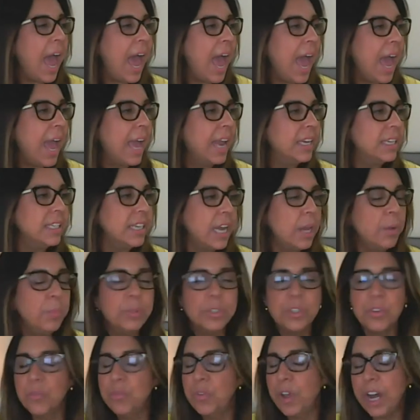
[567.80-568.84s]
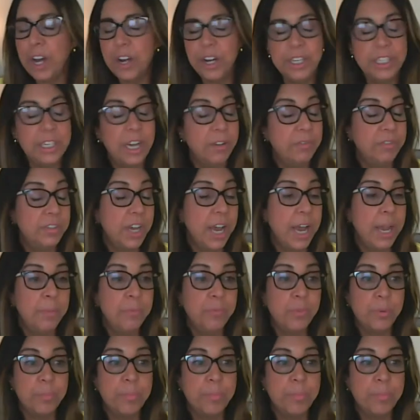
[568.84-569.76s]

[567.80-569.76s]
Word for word: And it was a very tough time